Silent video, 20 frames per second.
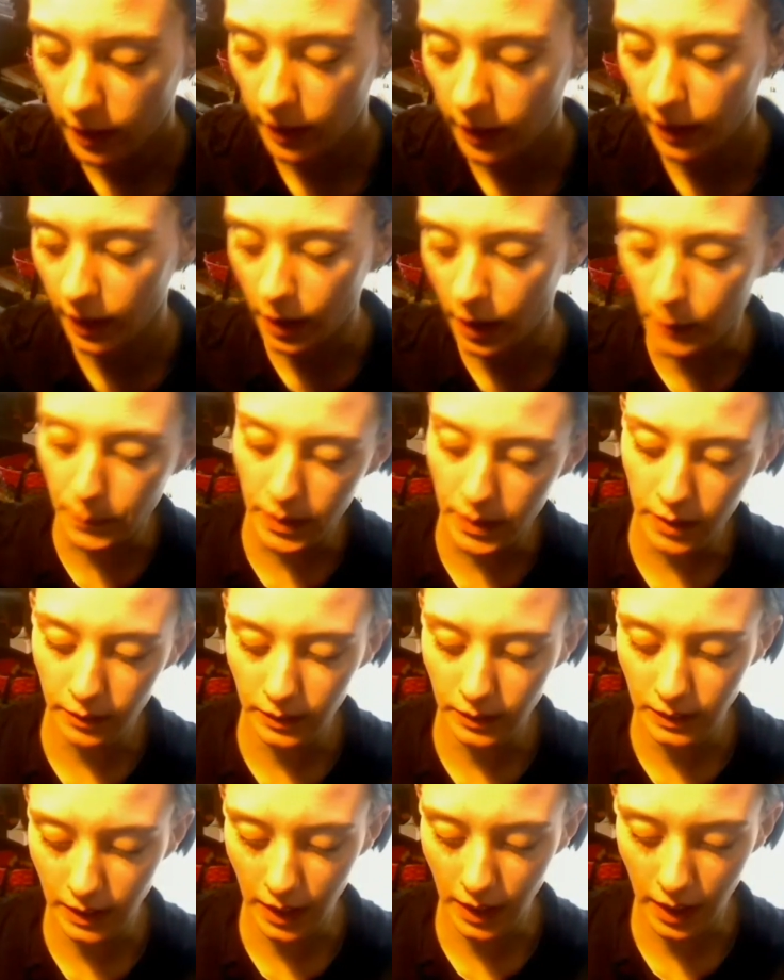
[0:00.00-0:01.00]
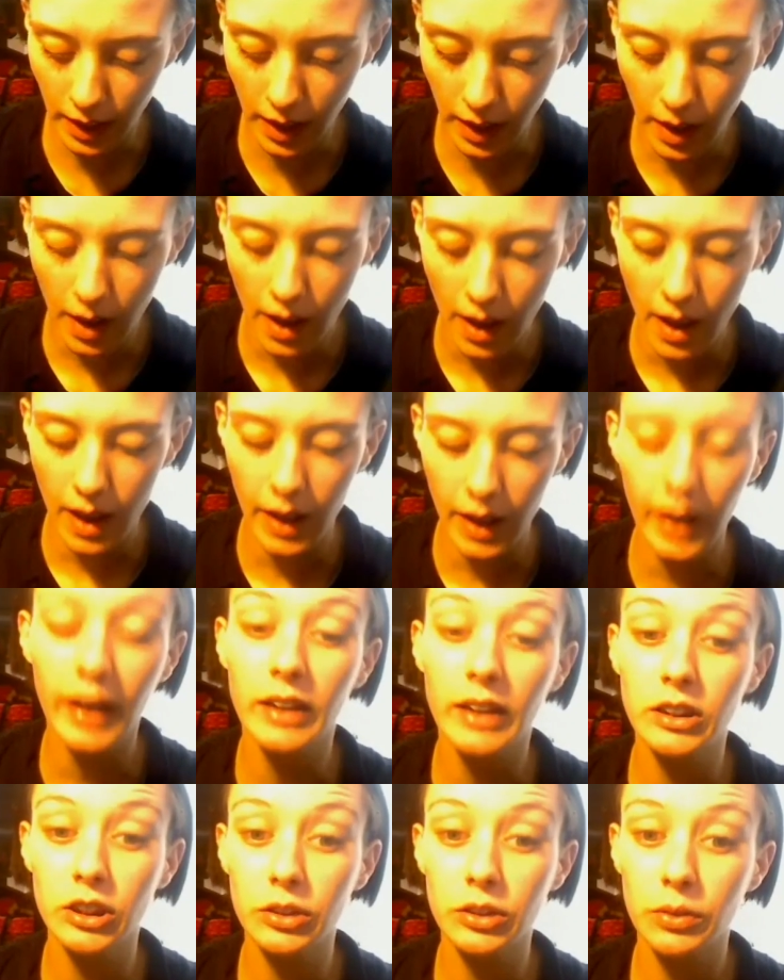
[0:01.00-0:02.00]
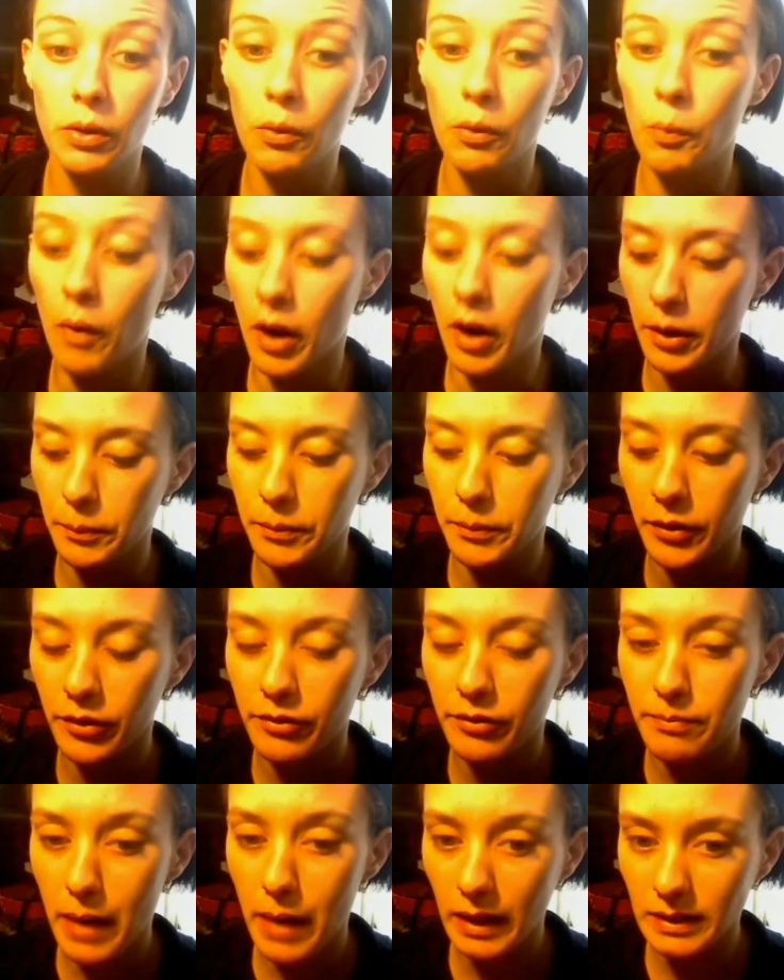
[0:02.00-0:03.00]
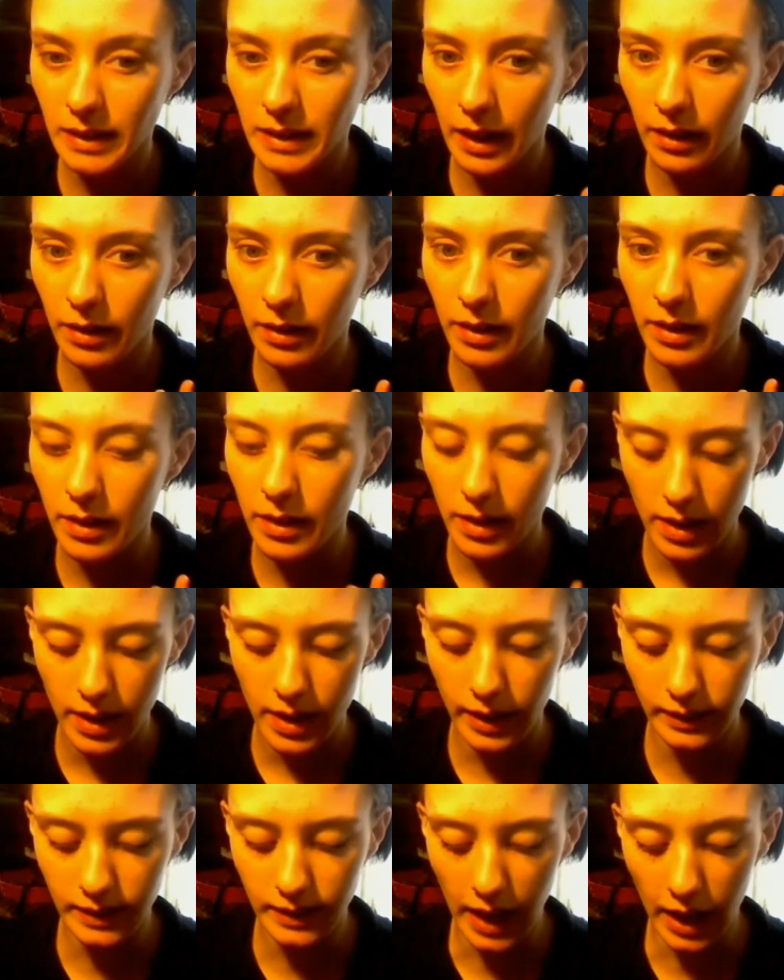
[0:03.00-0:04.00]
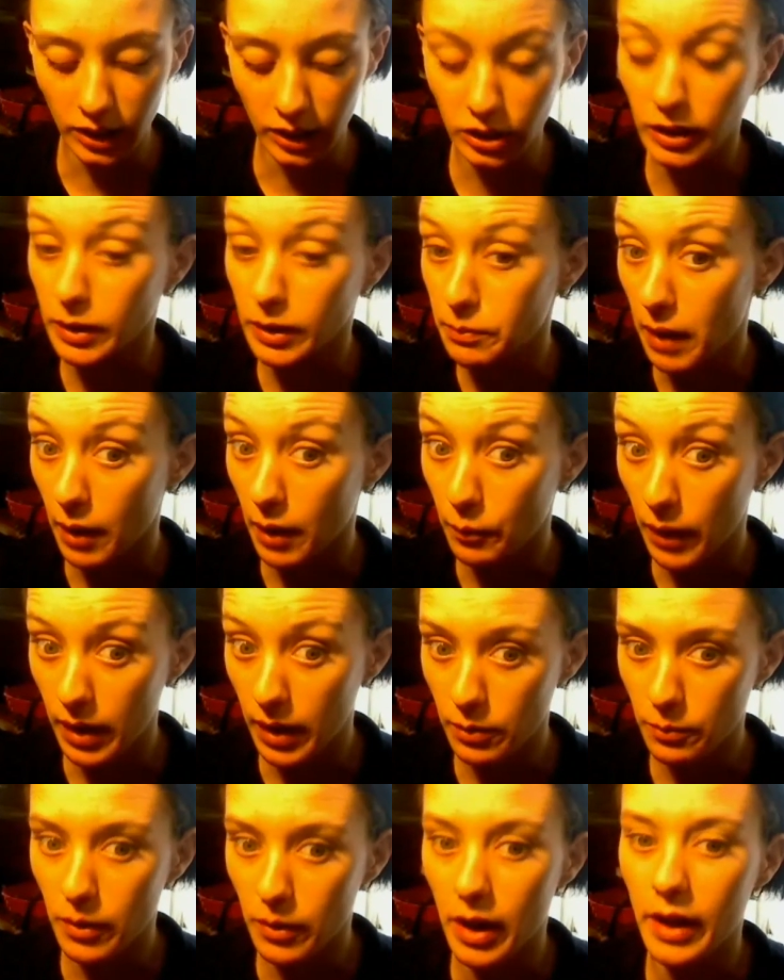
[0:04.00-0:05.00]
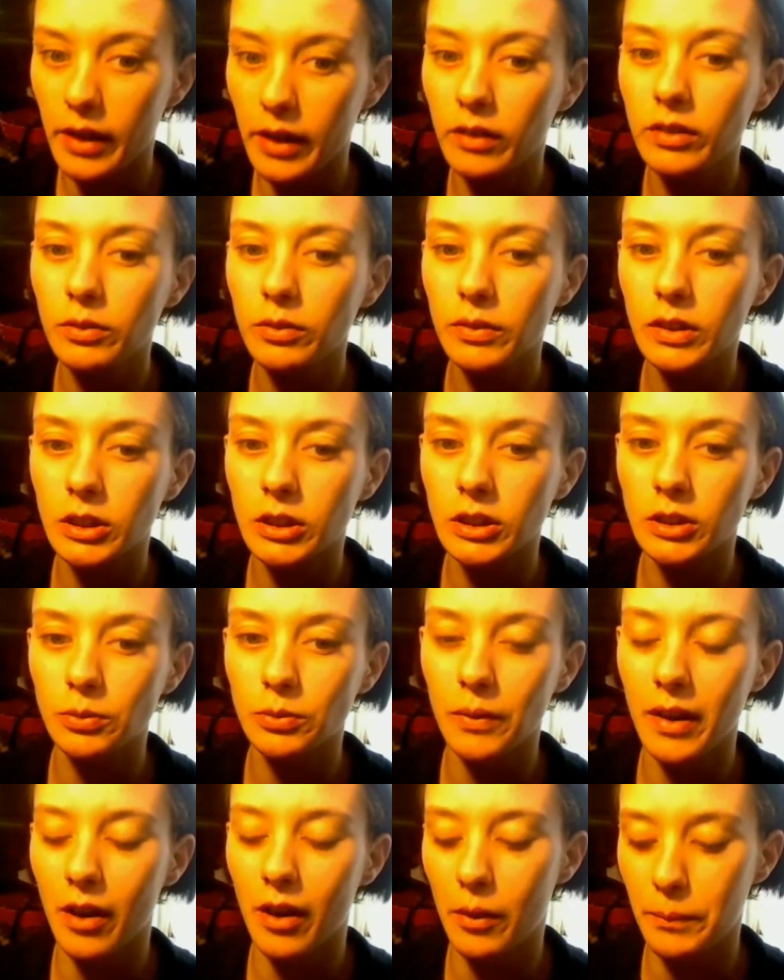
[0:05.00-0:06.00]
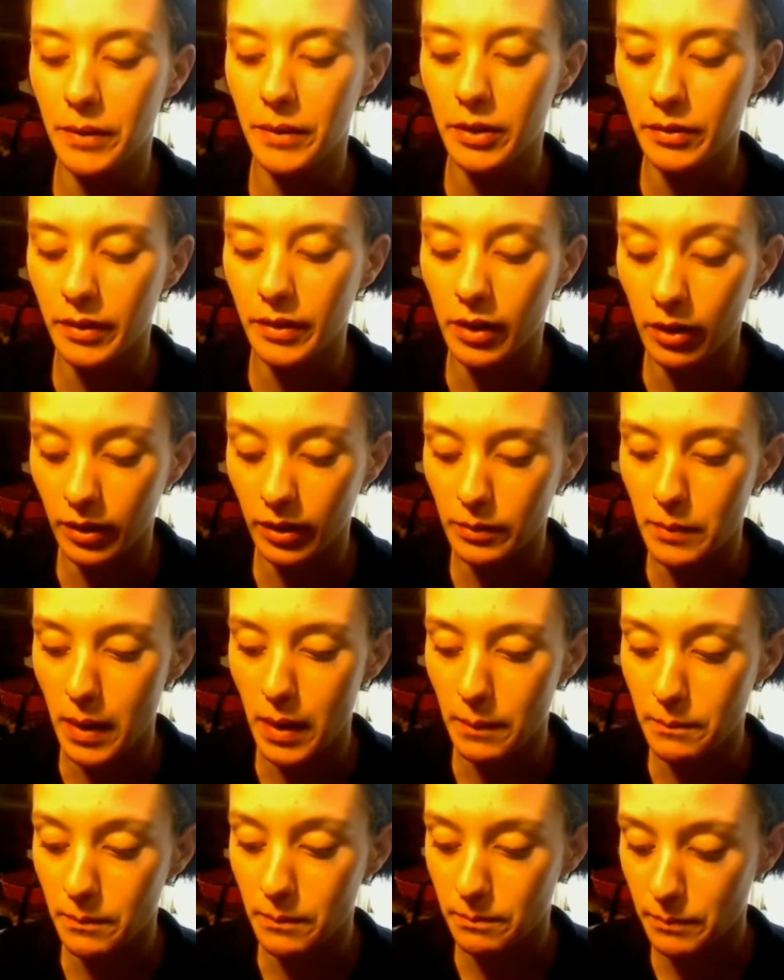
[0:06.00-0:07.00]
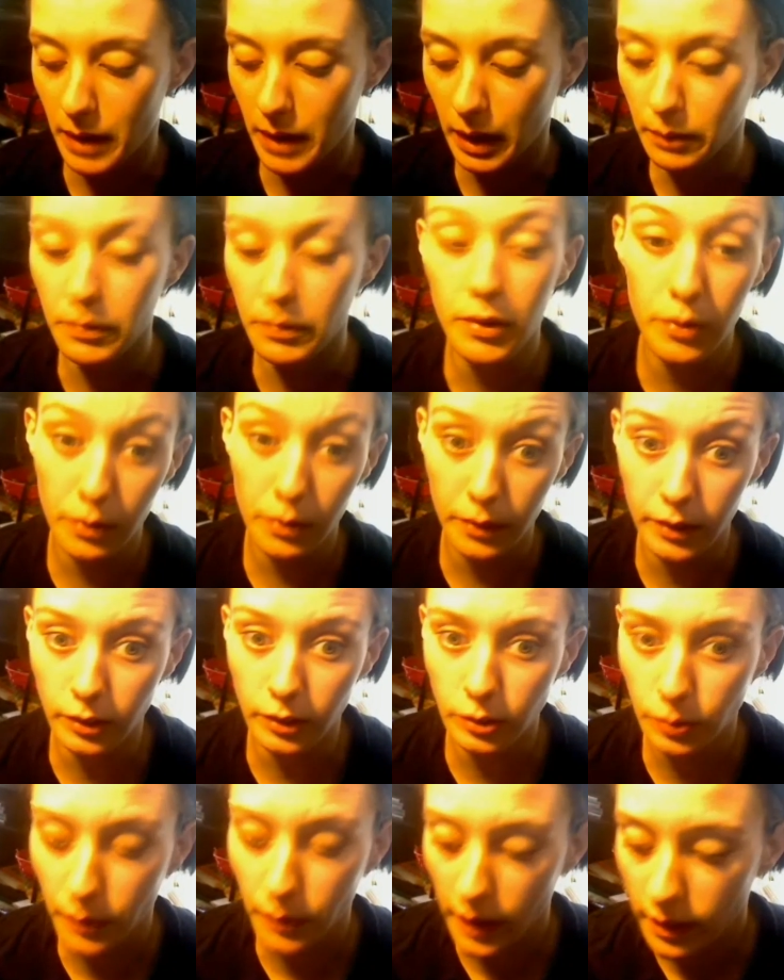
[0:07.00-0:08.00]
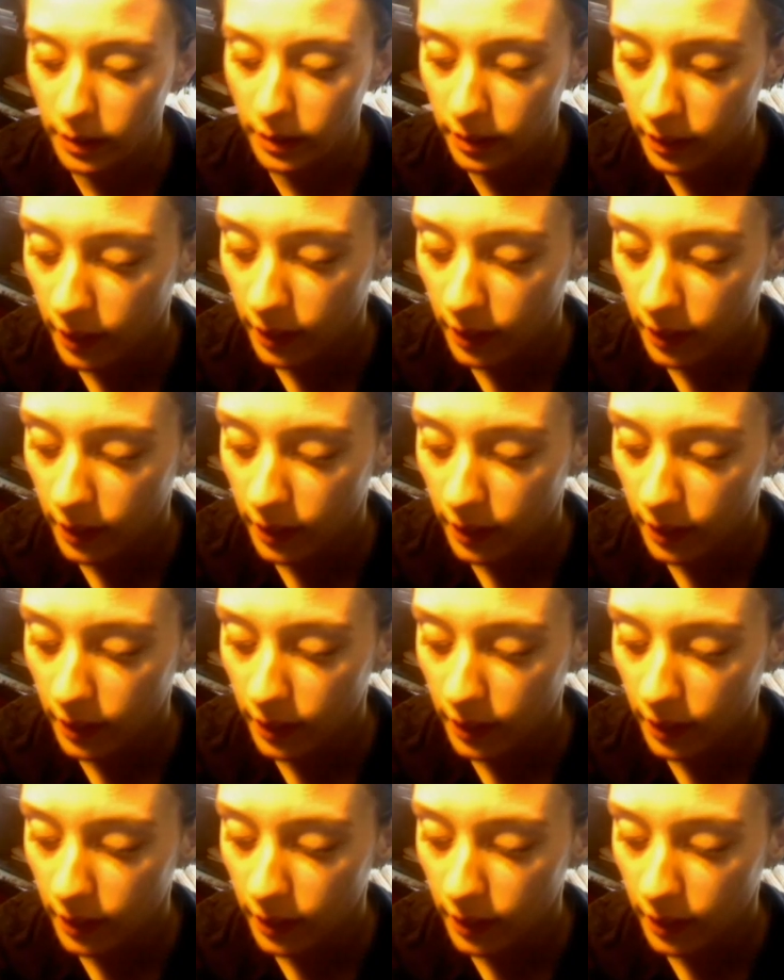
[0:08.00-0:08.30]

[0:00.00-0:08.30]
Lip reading: And I'll be using H2O waterproof mascara. It's actually by Wet n Wild, which is what I'll be doing all of my makeup tutorials with.